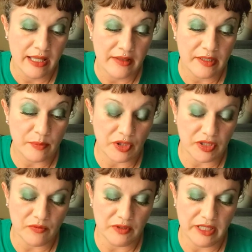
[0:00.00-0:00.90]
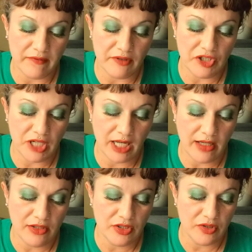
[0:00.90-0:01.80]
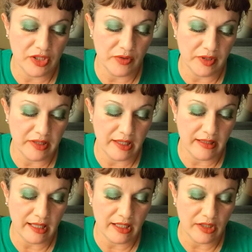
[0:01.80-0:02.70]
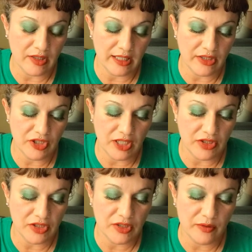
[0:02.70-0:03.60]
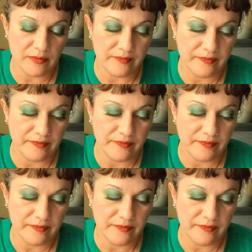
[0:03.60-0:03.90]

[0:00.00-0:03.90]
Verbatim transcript: This person will never change. The only thing that you can change is you.